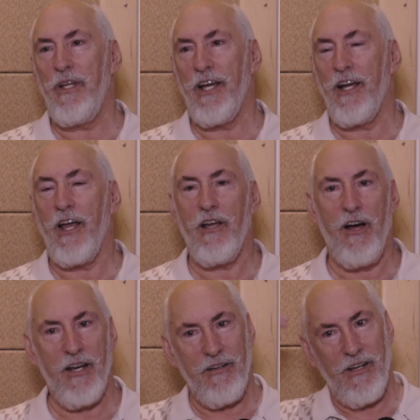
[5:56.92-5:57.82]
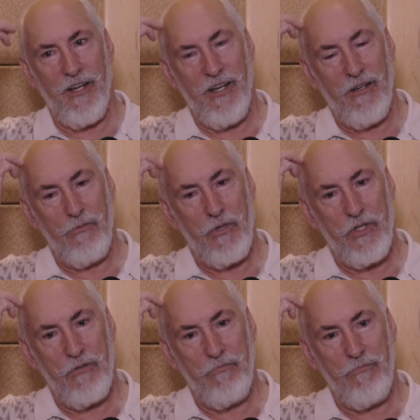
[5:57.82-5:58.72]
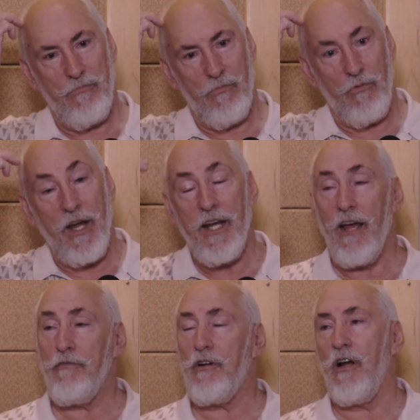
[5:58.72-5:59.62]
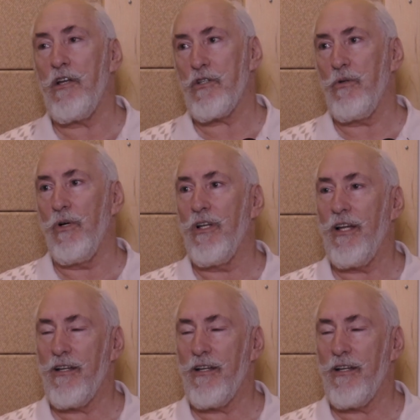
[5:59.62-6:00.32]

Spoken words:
gig I got was right after high school.